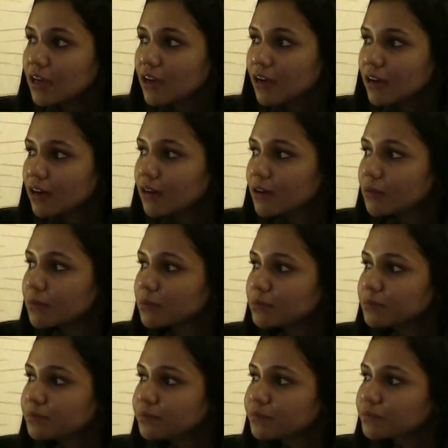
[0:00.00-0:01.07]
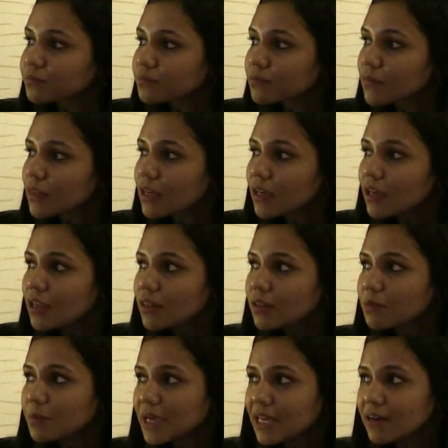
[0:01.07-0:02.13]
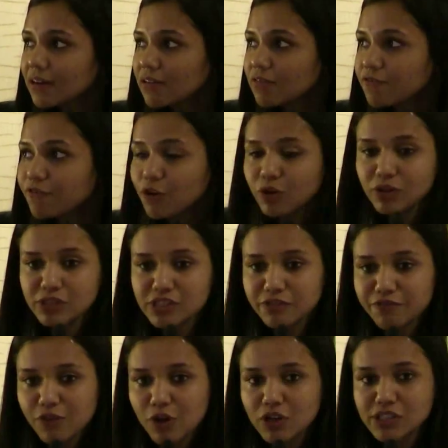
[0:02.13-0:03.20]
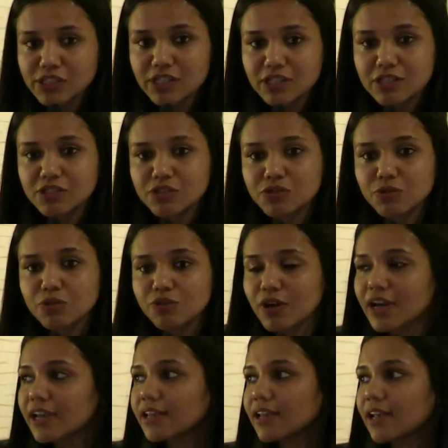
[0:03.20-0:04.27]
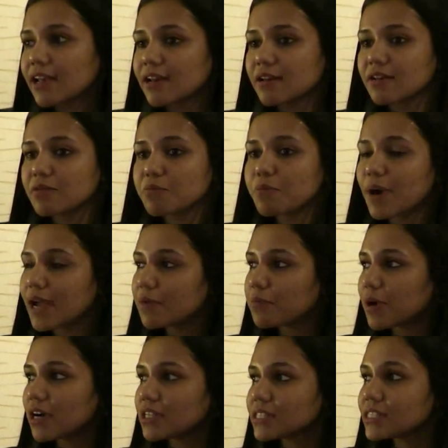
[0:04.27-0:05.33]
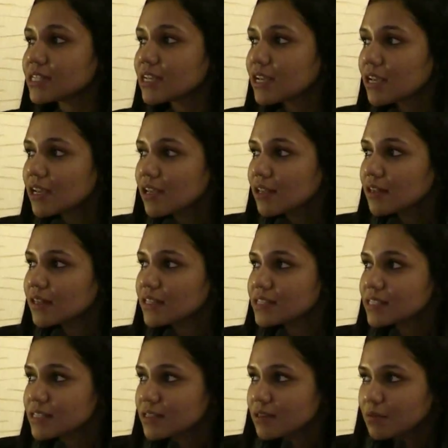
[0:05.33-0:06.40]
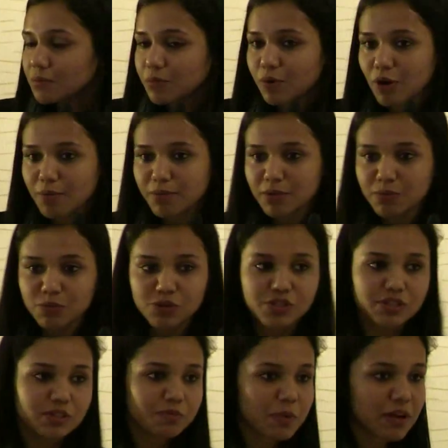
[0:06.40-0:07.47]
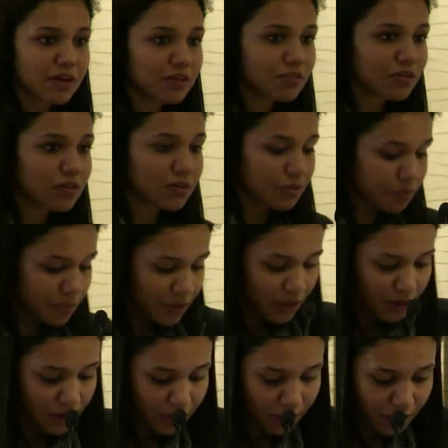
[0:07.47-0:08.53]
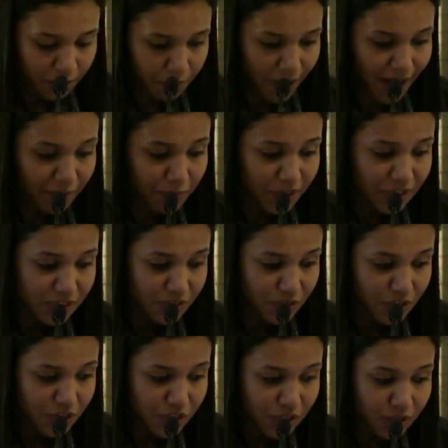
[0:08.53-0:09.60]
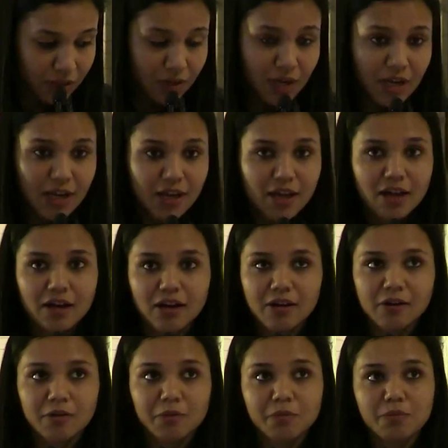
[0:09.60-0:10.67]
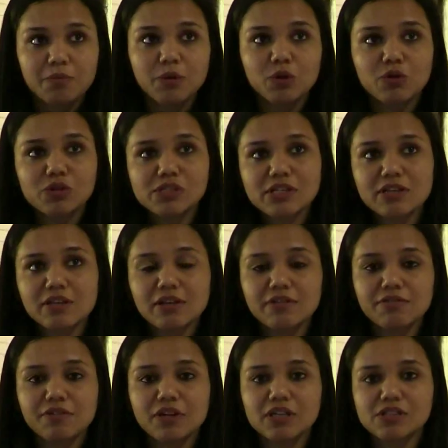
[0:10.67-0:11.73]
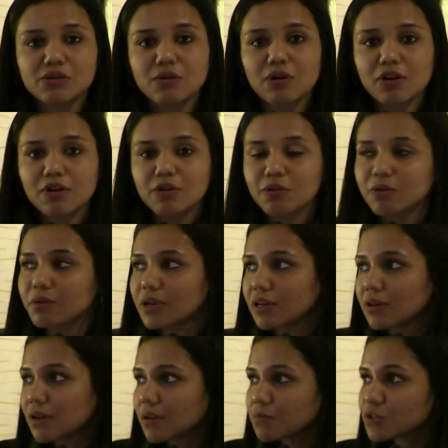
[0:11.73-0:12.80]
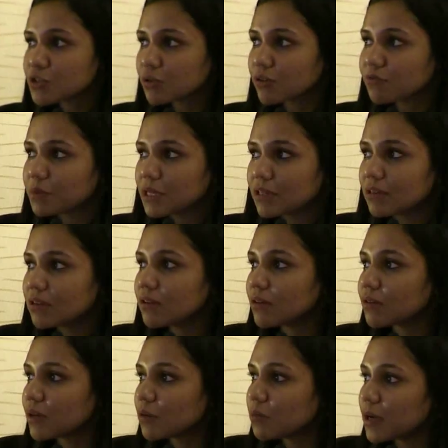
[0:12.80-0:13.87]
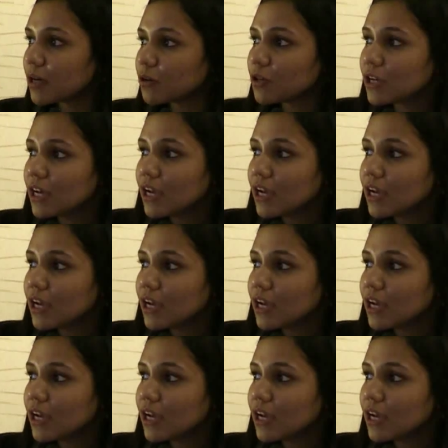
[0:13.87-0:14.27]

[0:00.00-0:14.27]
The main focus, of course, is to try and bypass this problem, which is parenteral administration. Mucosal delivery, as you all know, and I'm sure have been hearing about,